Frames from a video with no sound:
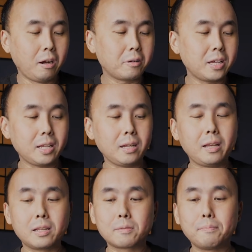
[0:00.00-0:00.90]
Look at it,
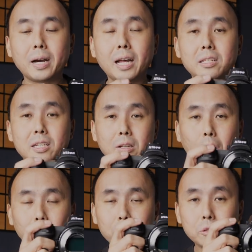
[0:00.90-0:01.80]
it's mounted
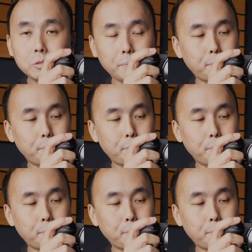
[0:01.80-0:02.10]
onto the